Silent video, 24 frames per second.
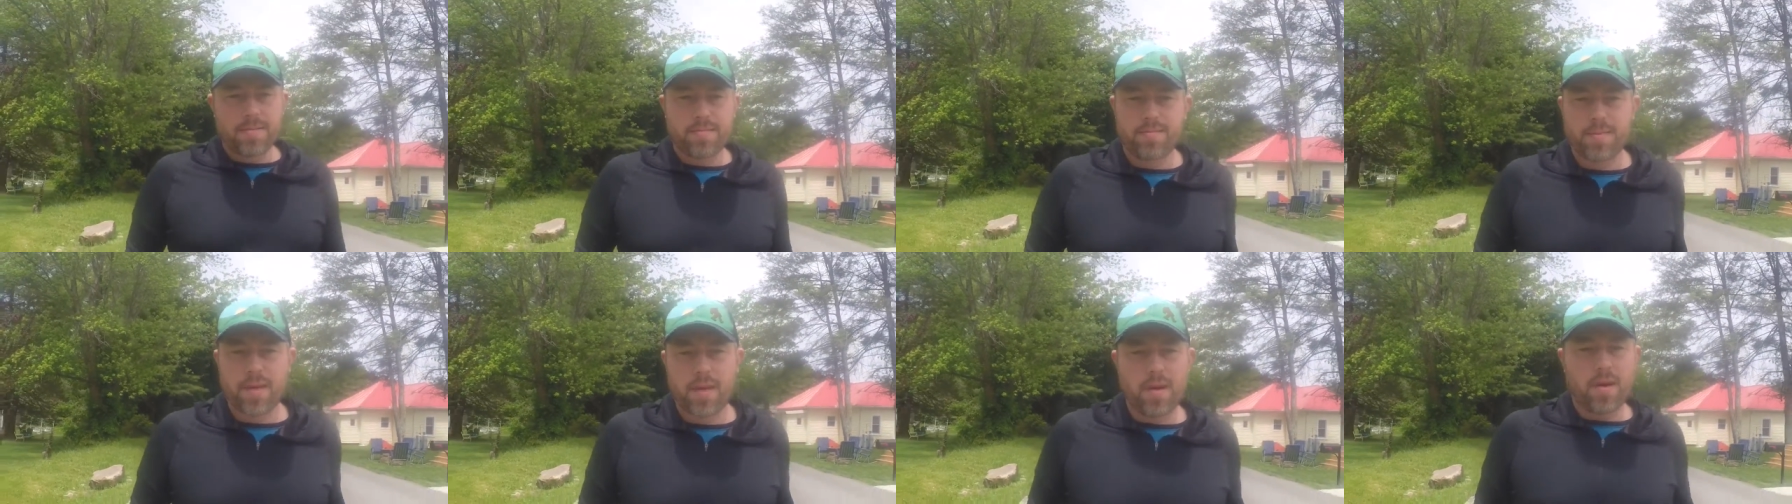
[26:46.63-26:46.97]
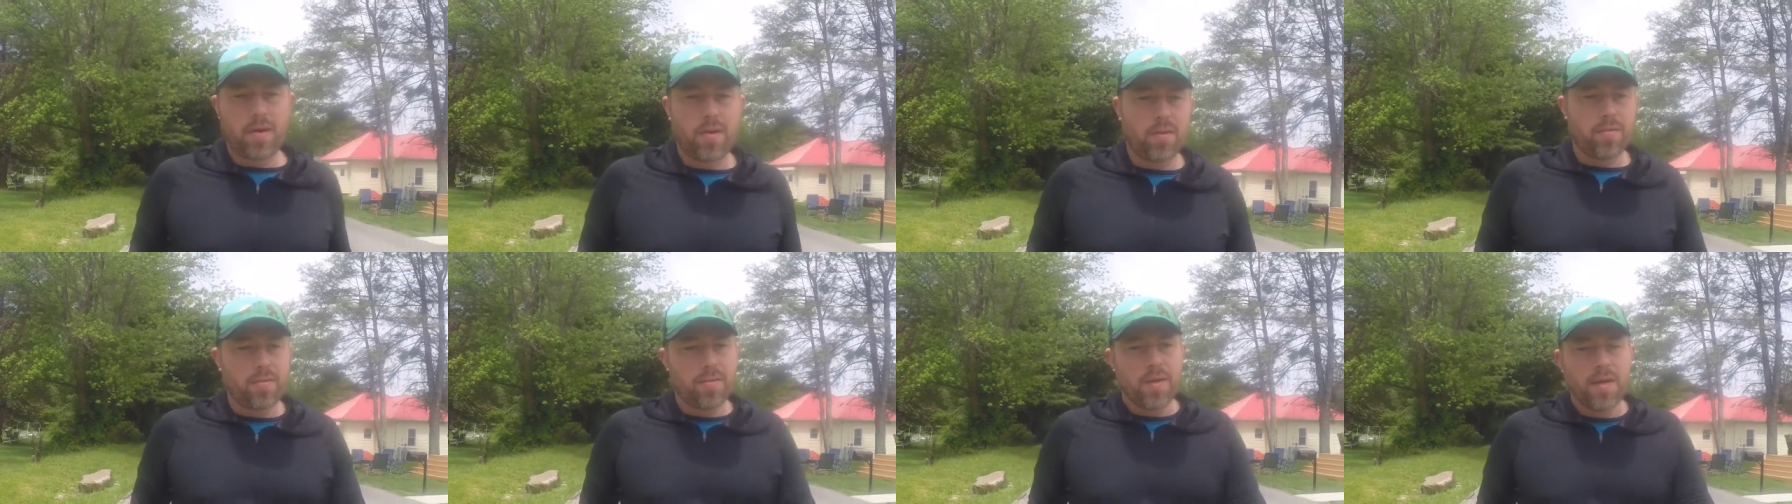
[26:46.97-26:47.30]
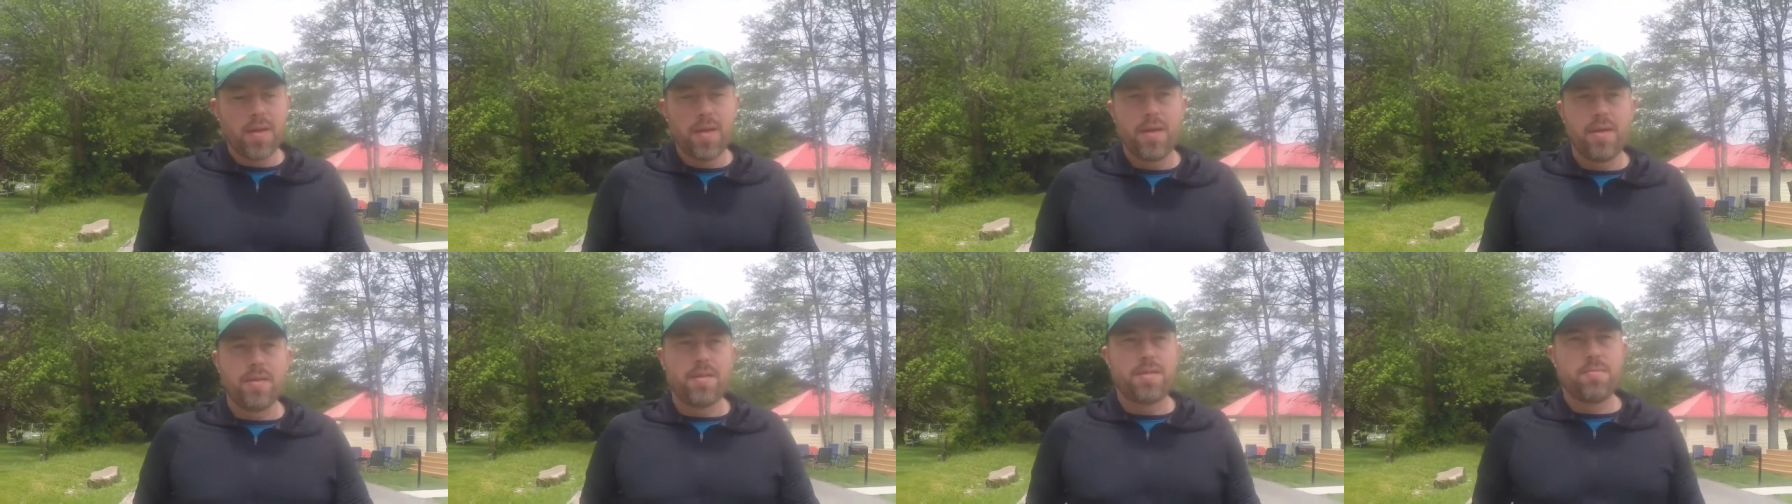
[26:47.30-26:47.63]
you know,
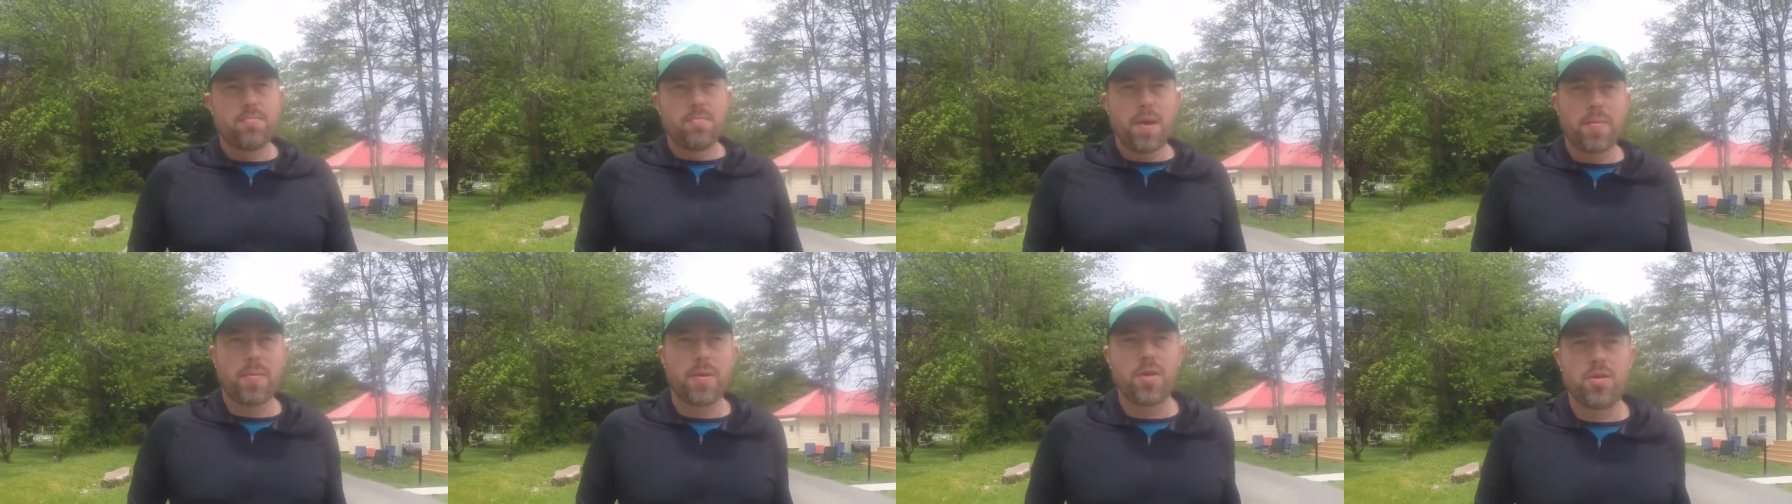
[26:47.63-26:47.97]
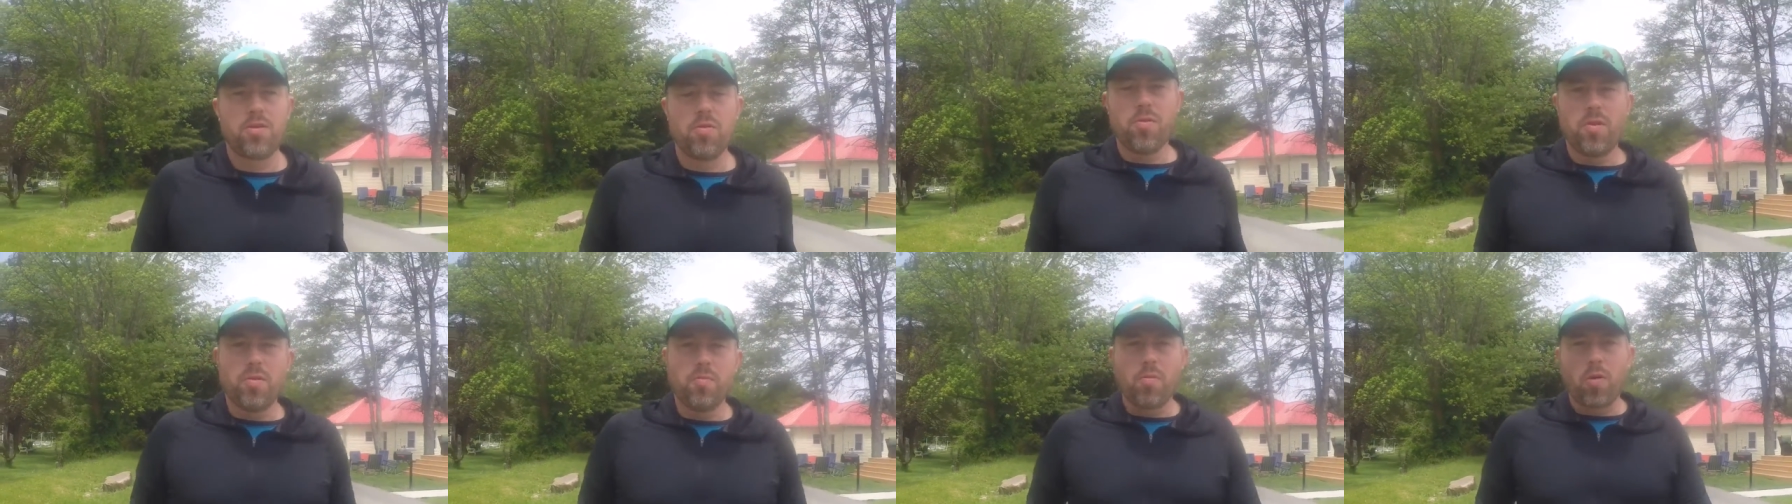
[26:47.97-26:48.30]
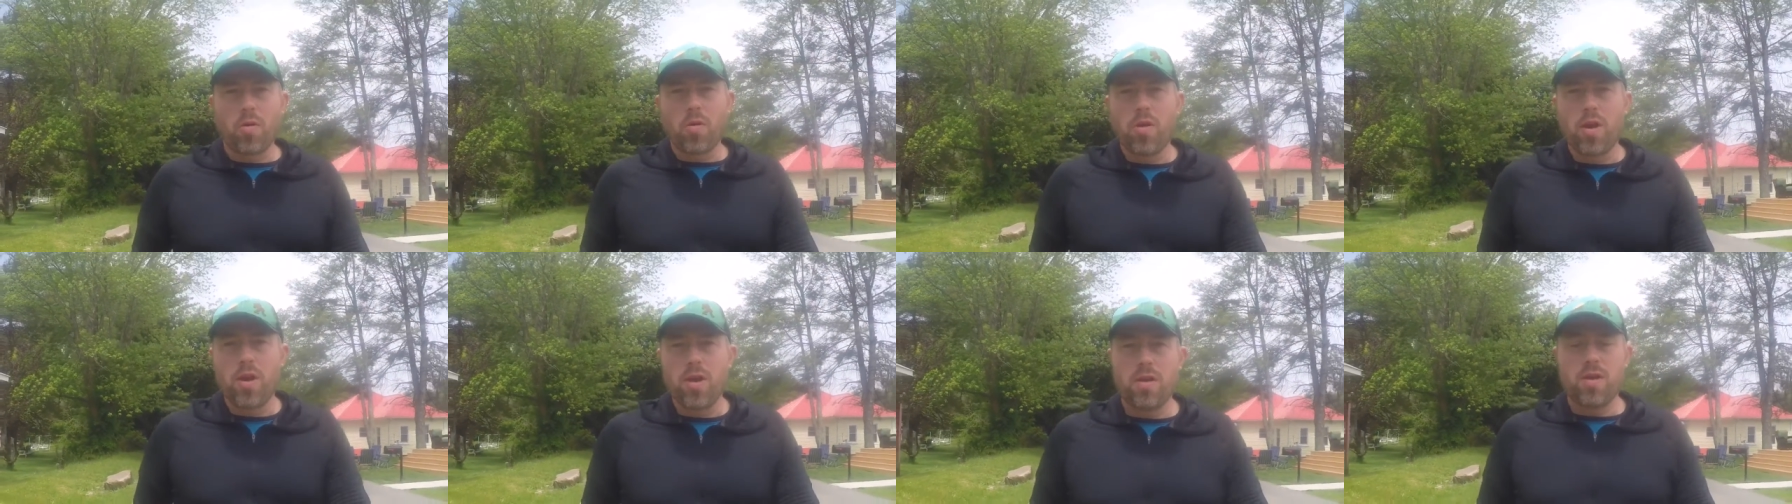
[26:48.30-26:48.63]
maybe doing
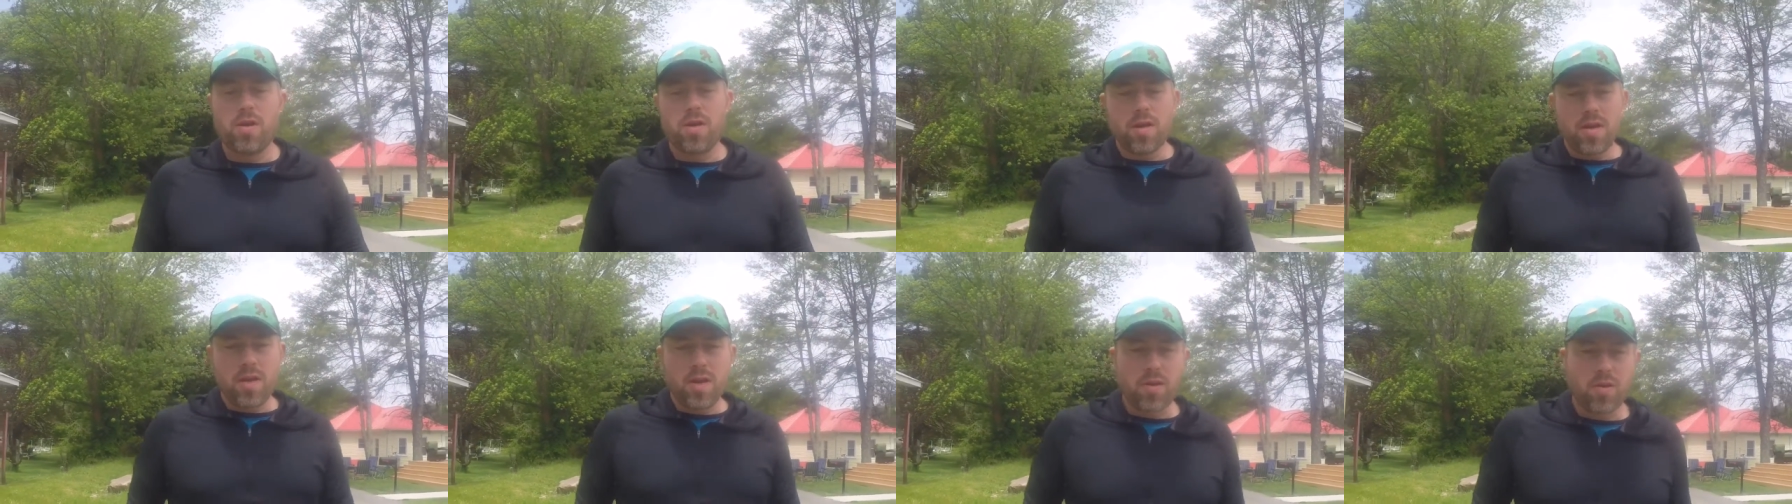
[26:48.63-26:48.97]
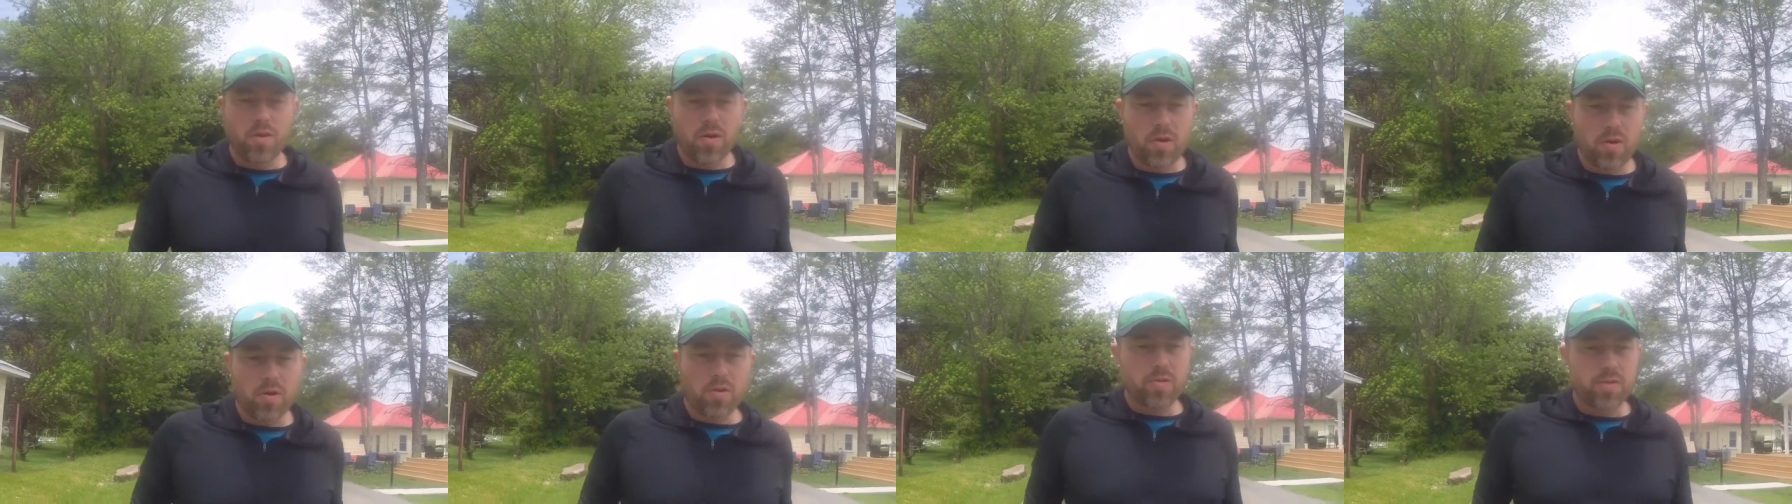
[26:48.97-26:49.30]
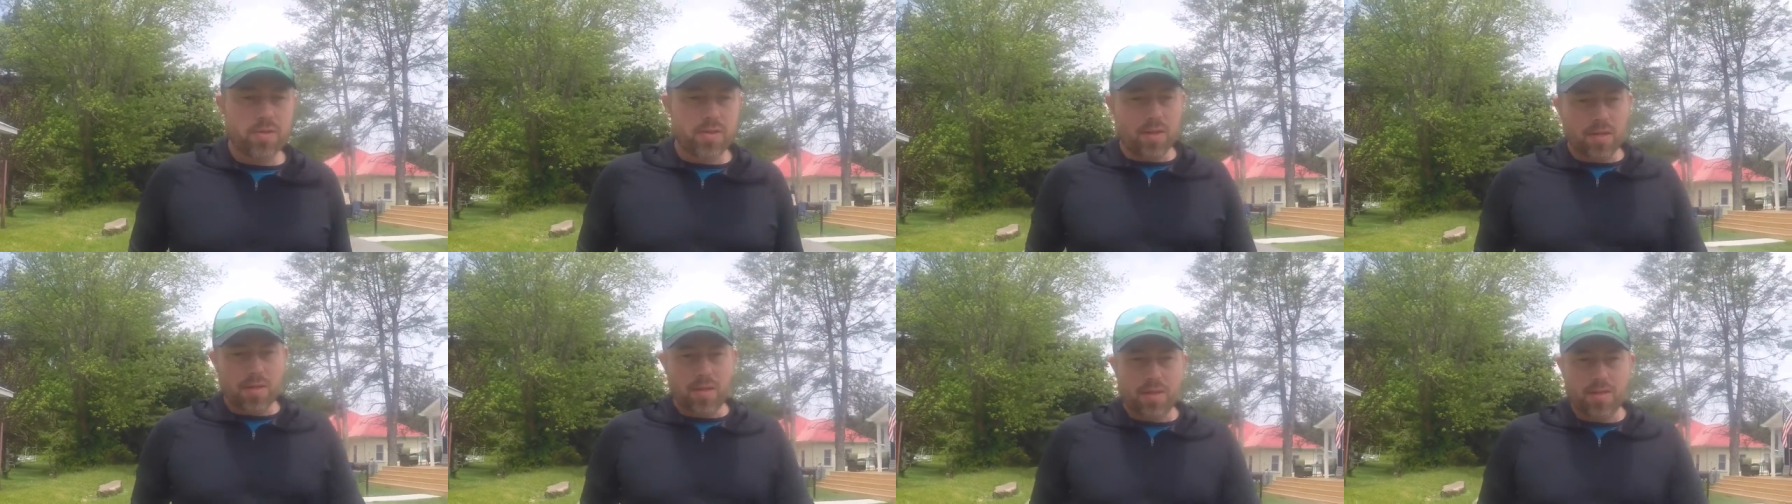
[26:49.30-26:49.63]
more Neros
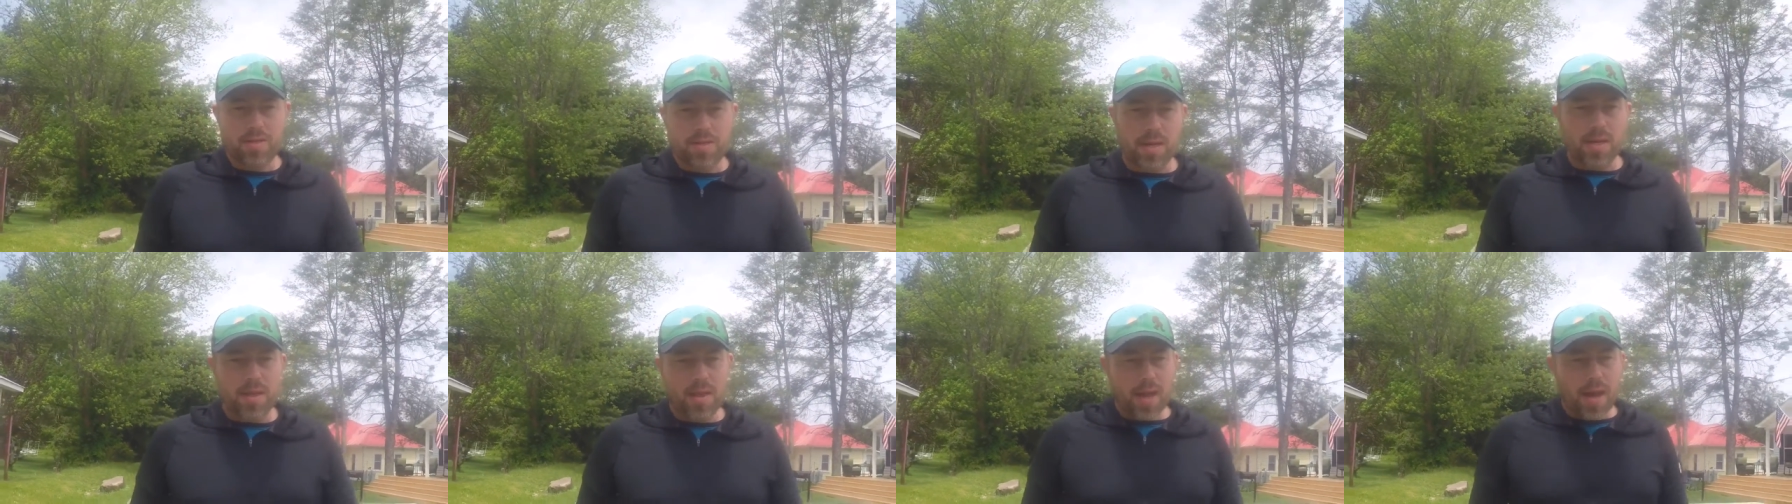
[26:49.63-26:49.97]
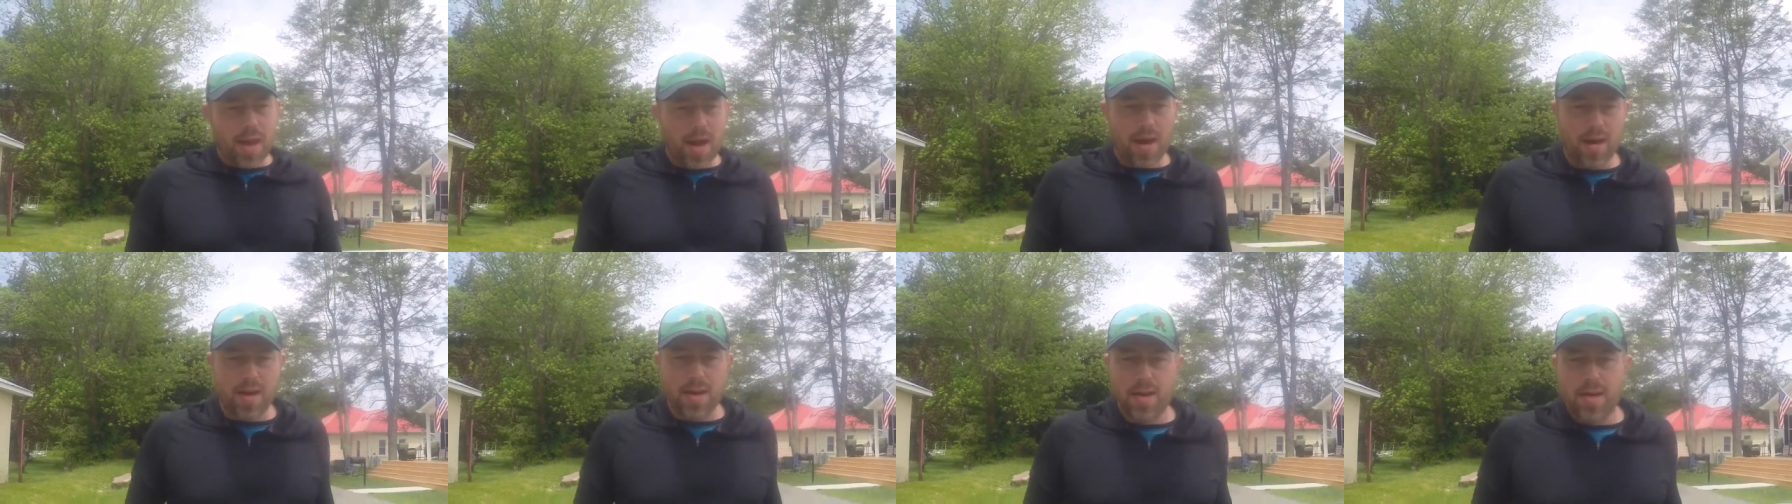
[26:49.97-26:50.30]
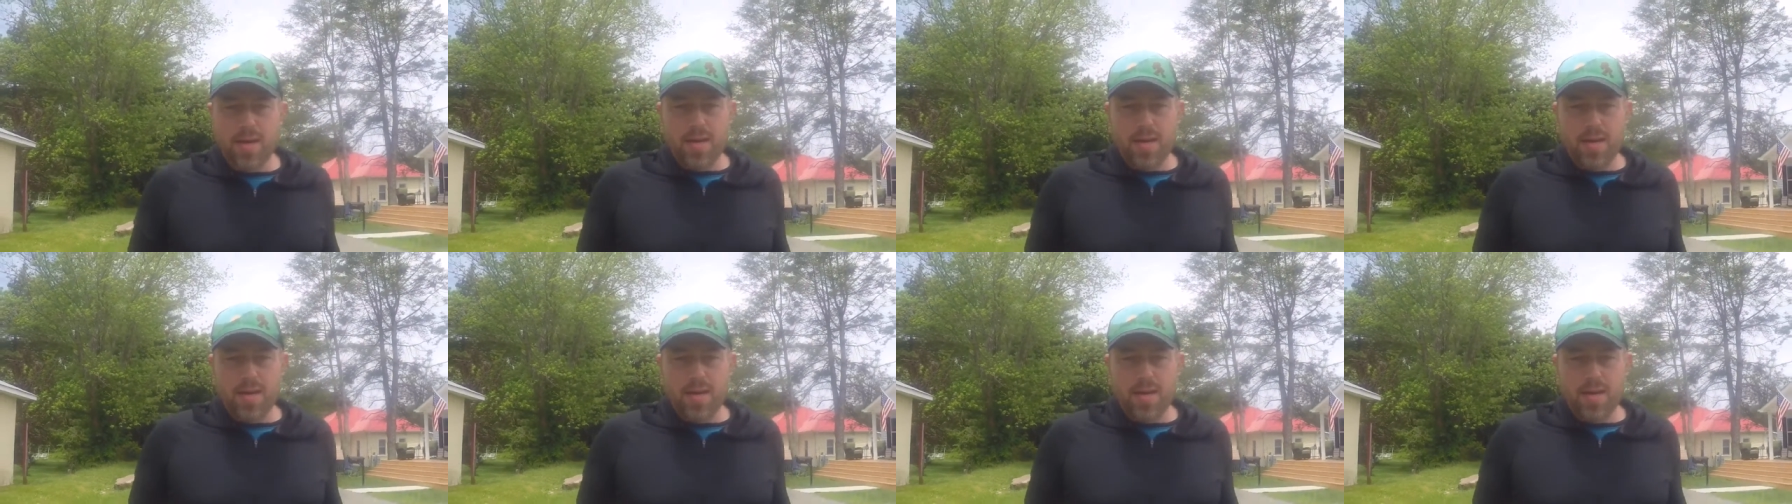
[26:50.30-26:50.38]
and things like that.